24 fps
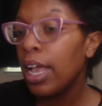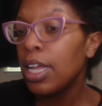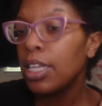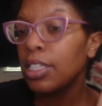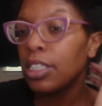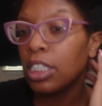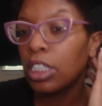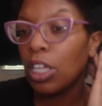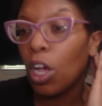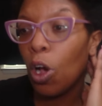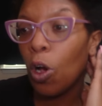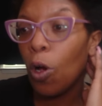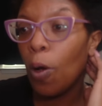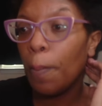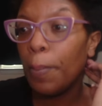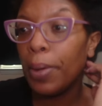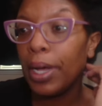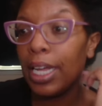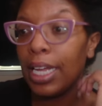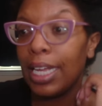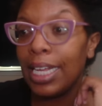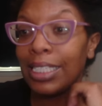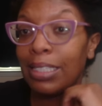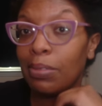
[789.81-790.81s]
so
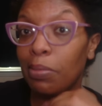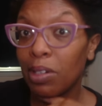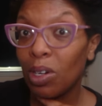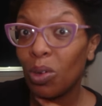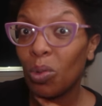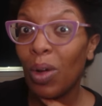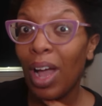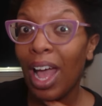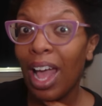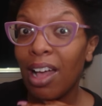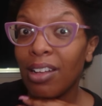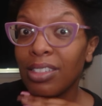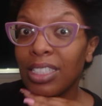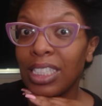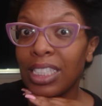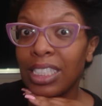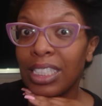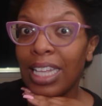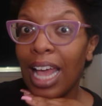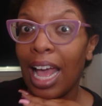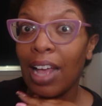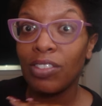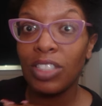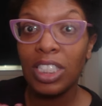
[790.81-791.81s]
but it's been a while
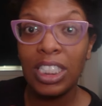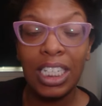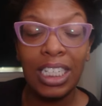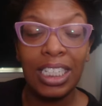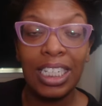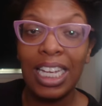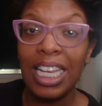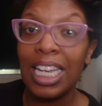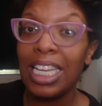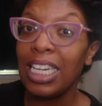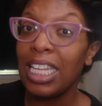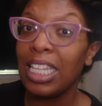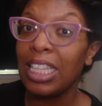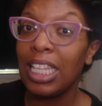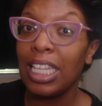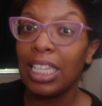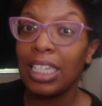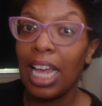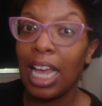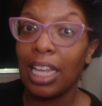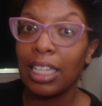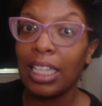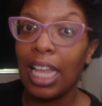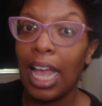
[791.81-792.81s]
since i've seen anything
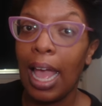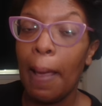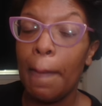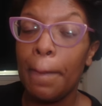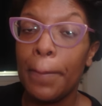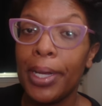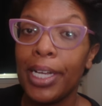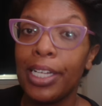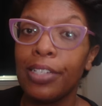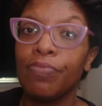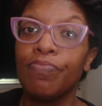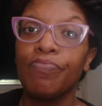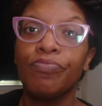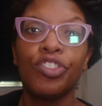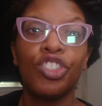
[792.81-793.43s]
like that but